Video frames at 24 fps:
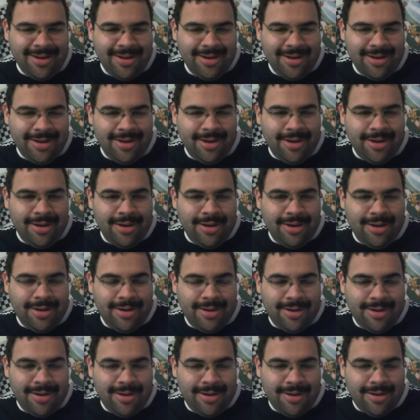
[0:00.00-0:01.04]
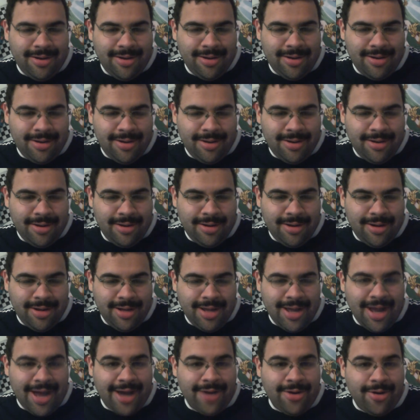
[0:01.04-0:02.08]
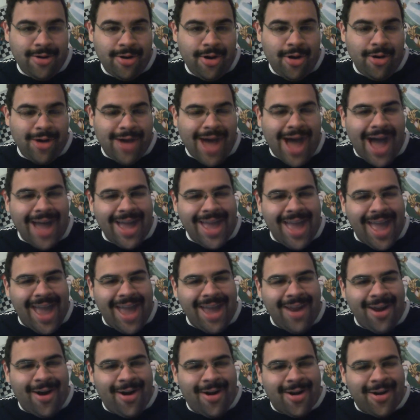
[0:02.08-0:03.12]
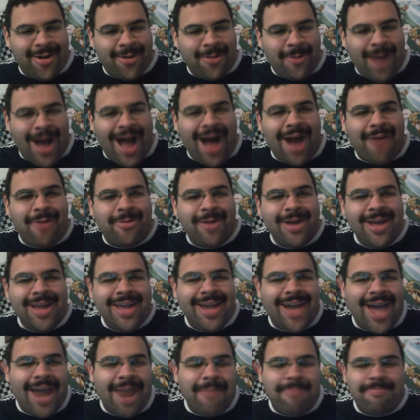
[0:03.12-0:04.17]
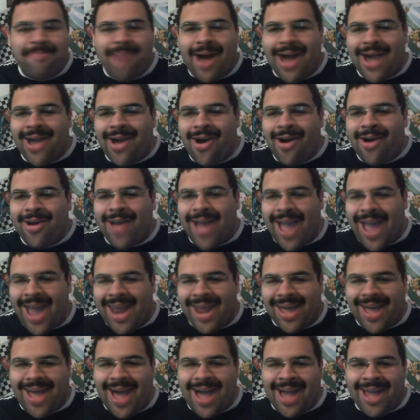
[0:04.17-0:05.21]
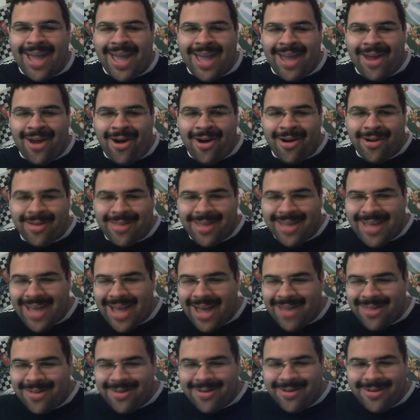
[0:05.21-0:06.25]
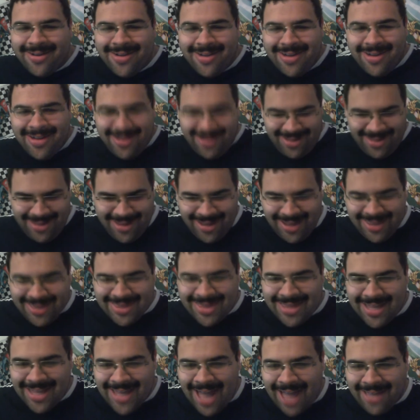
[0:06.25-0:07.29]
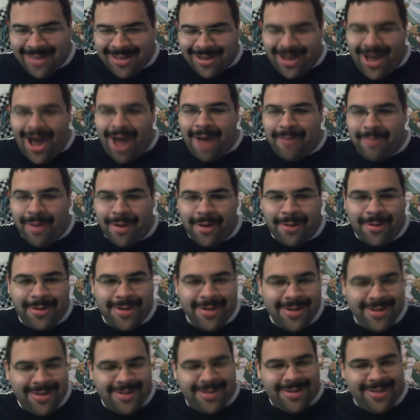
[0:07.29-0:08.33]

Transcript: Norn. Pleasure to meet ya. Yeah, I know. Oh, Kaya eight R! Wow! You got a Maya art and a Kaya eight R together! Now, now that's a combo.